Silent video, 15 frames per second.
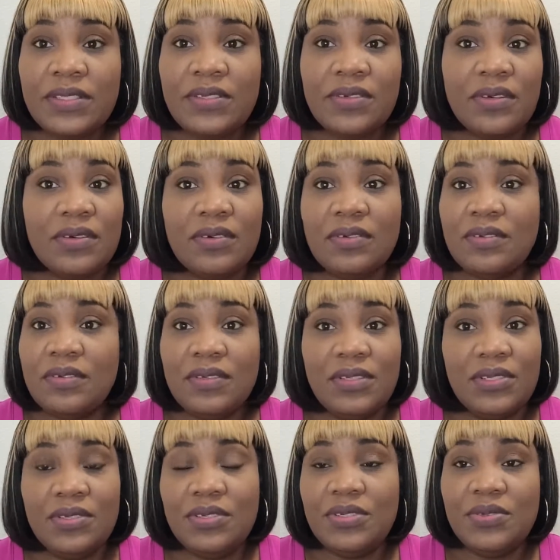Do
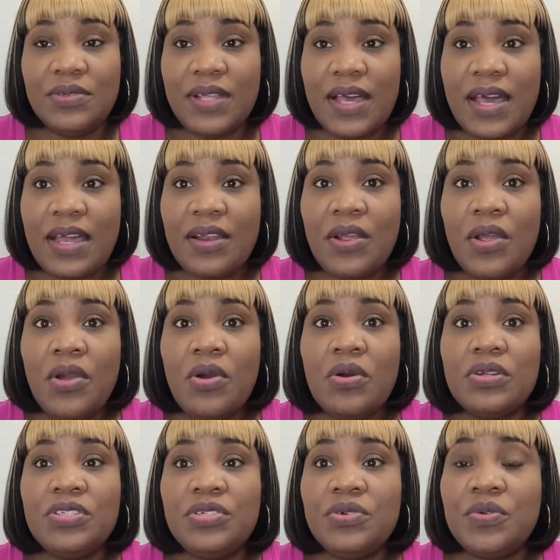you do that?
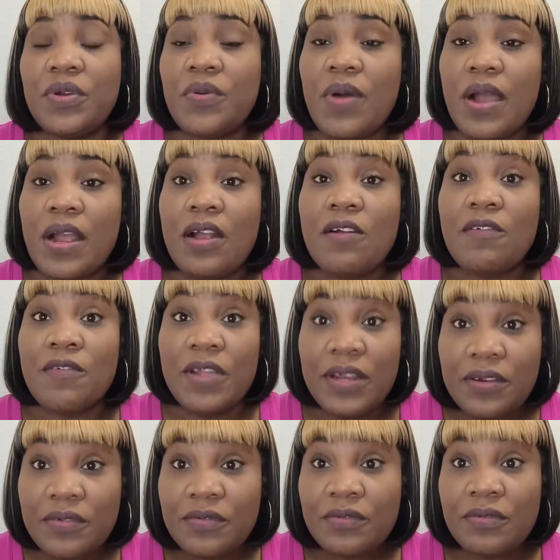Or do you require a
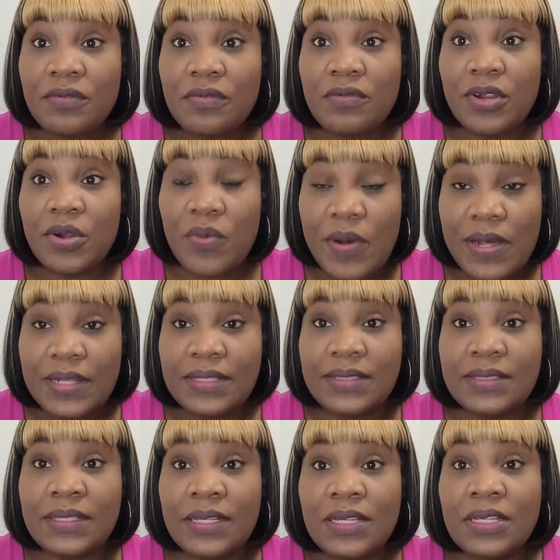written
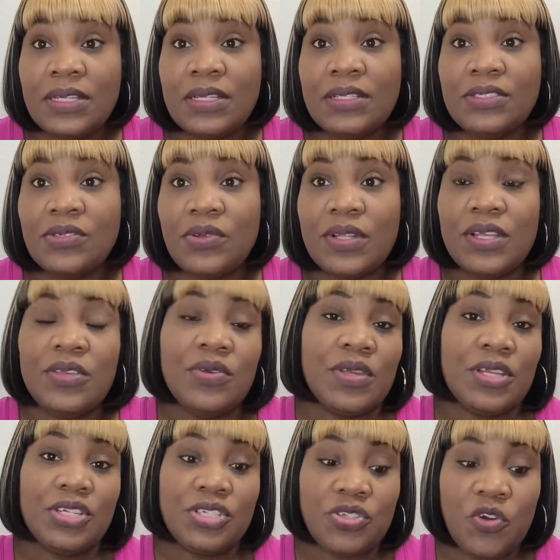request so that you
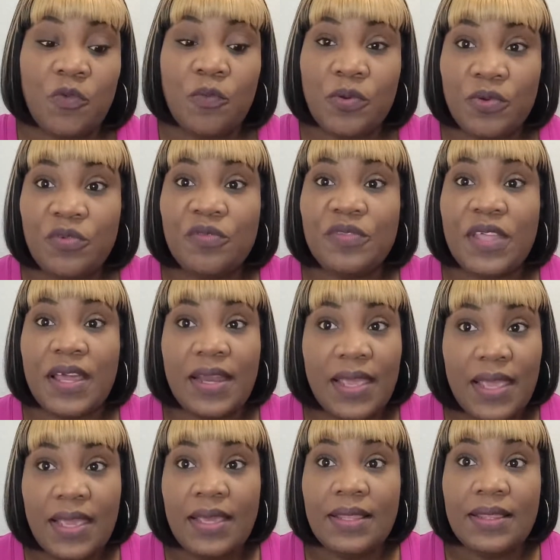can show proof that,
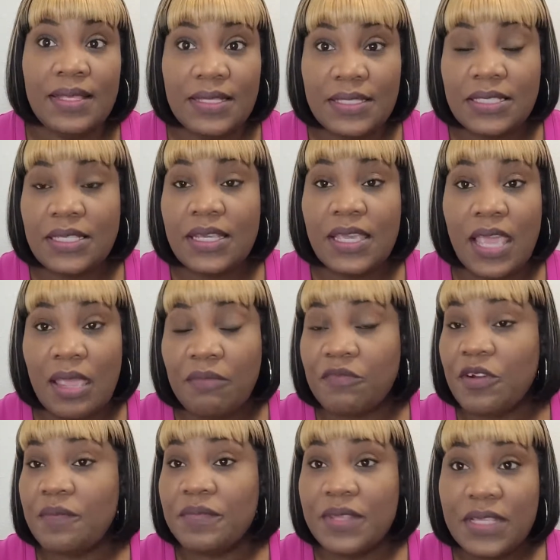hey, it came
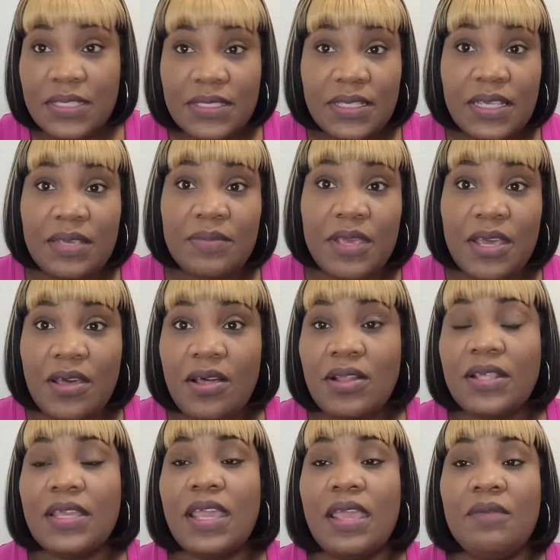from this email,
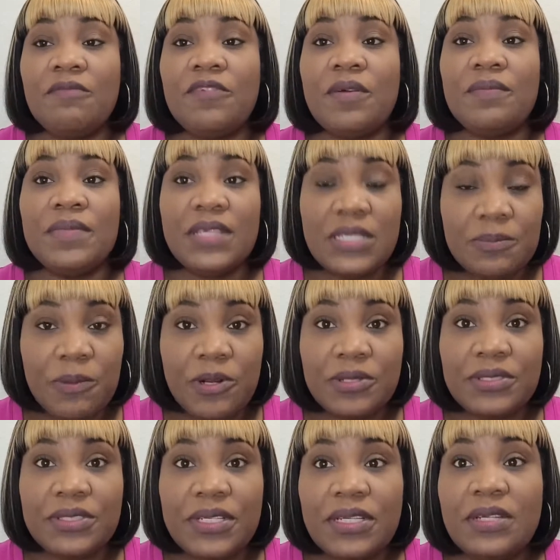it came from this
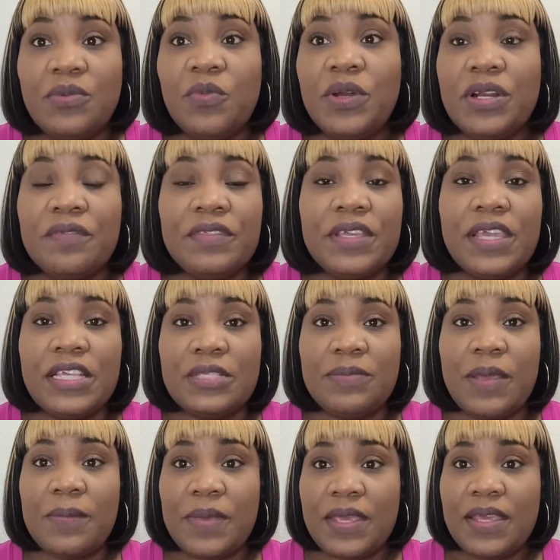person, whatever the case
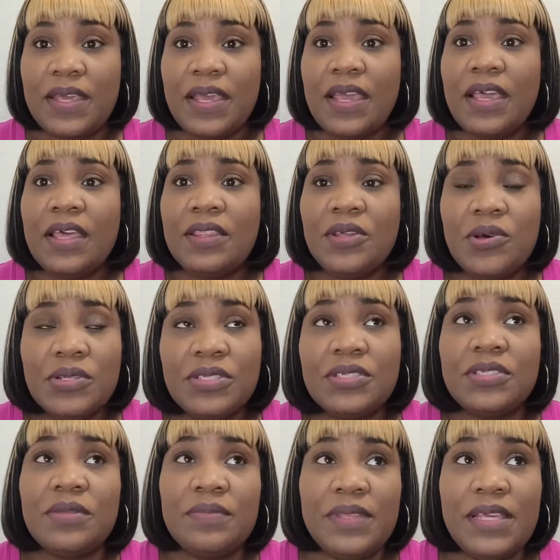may be. Those are
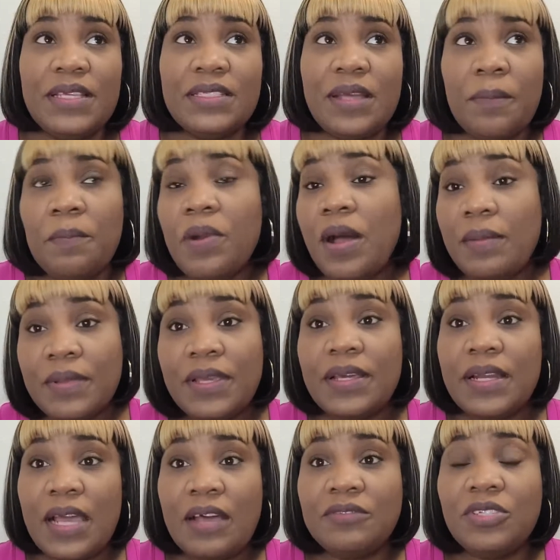some things I'm probably
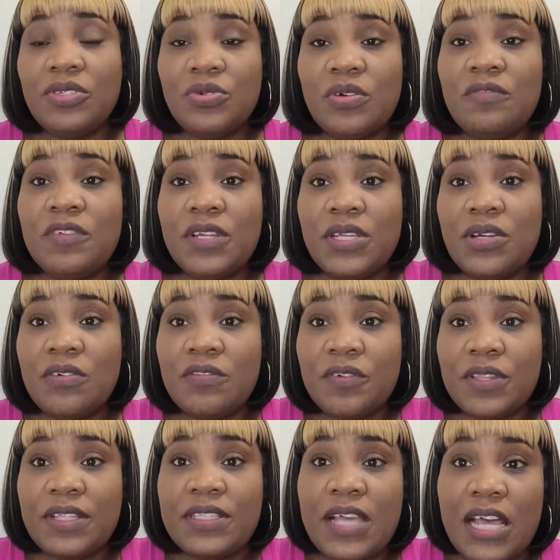going to have to do a video
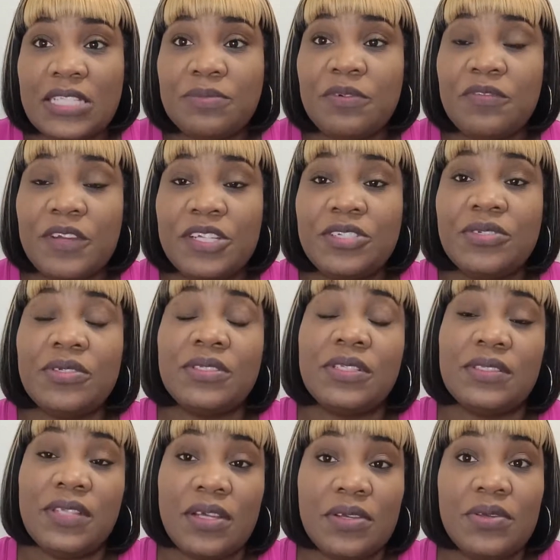for the tax professionals
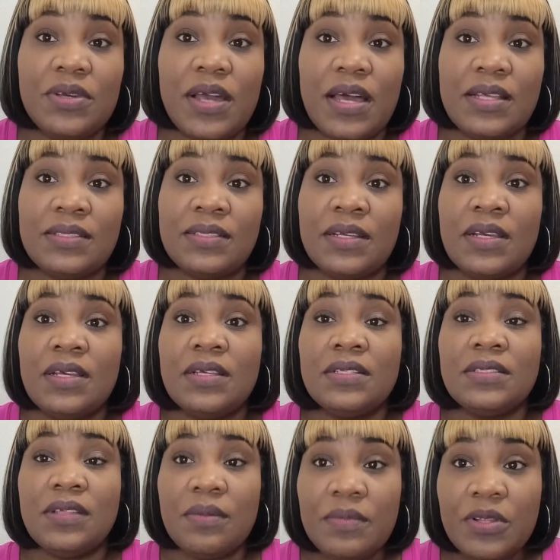to tell you guys
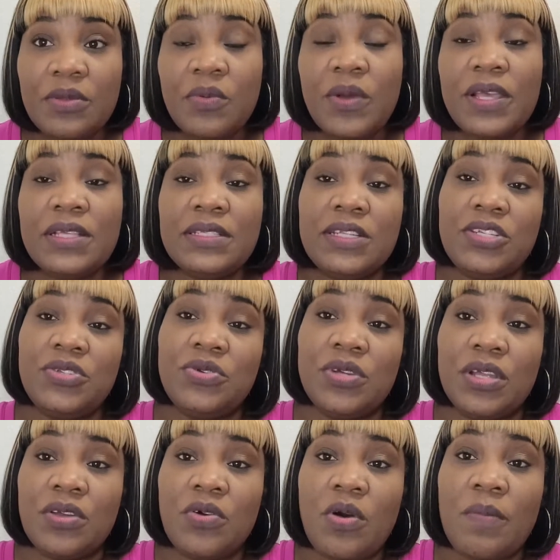some of the ways that you
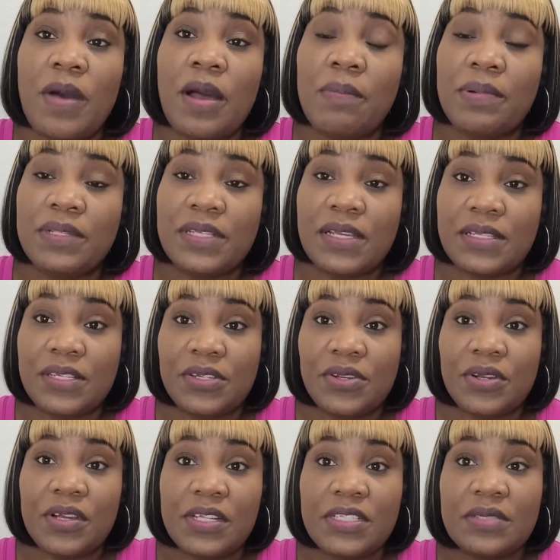can go about protecting
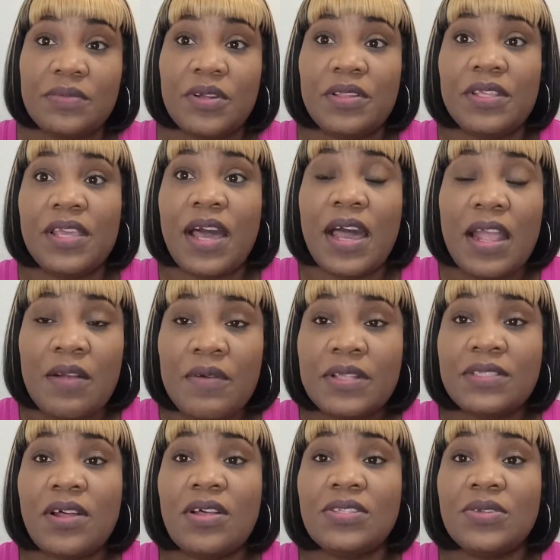your customer. The
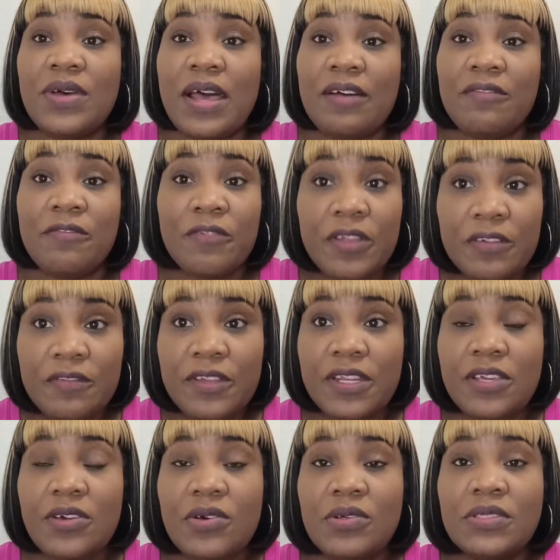IRS also have free
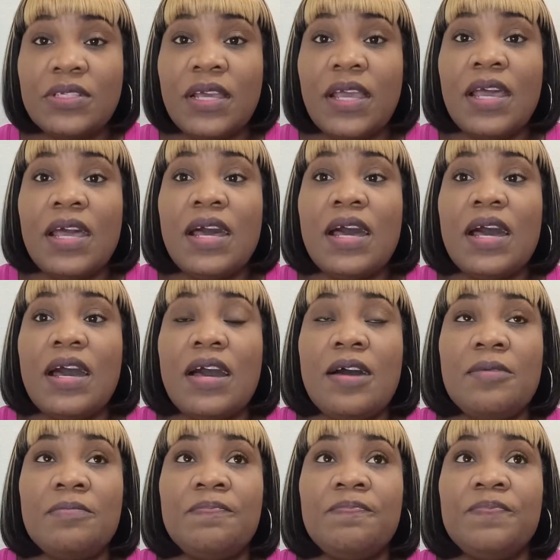videos
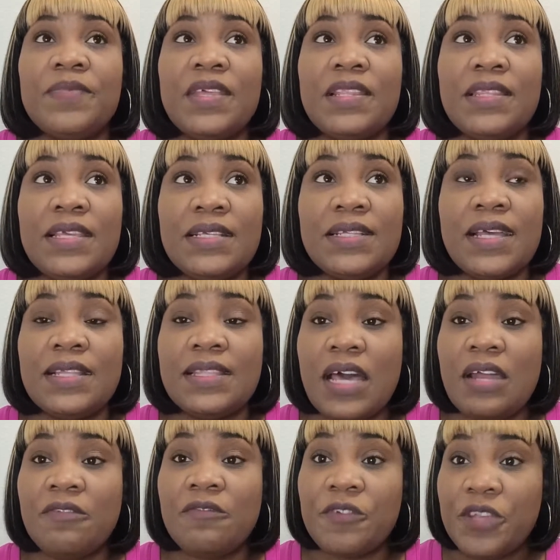and things like
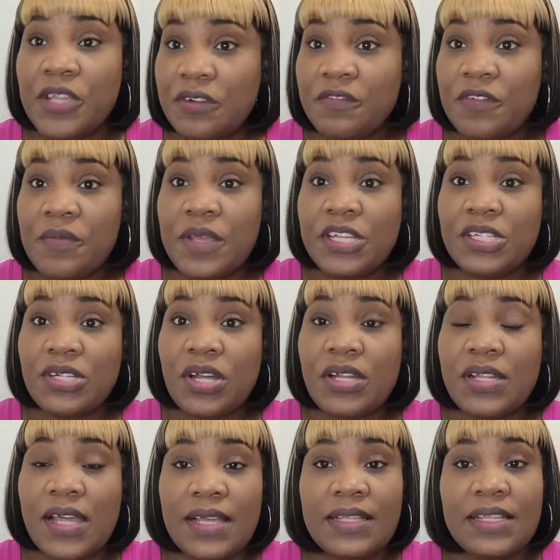that, free information
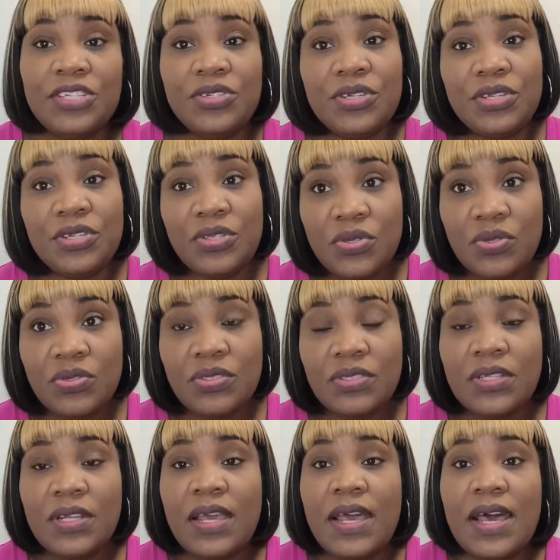online that you can
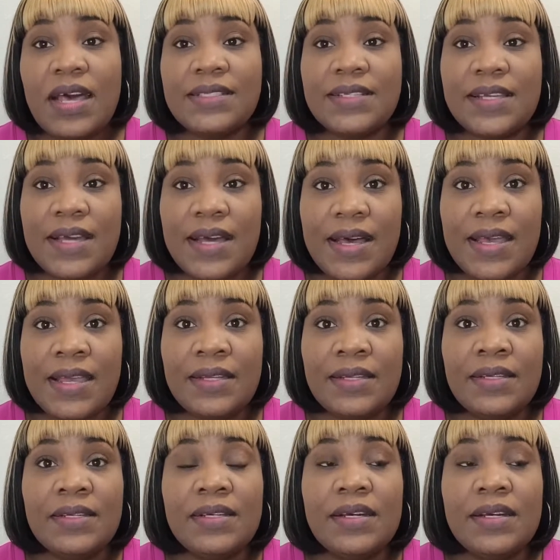use as a guide.